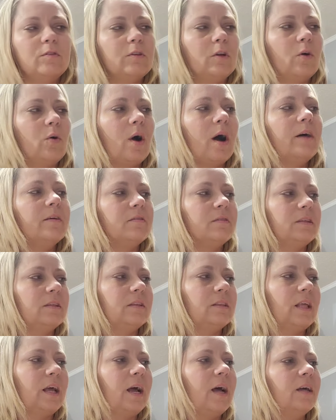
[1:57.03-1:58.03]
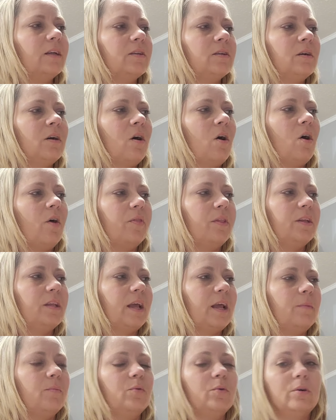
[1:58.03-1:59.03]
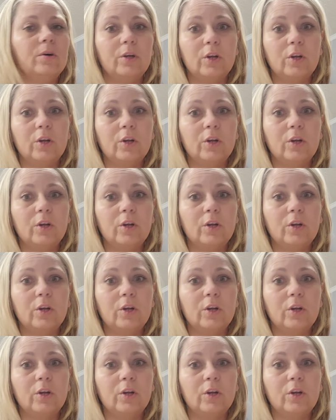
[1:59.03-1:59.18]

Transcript: So I'll sit that on the table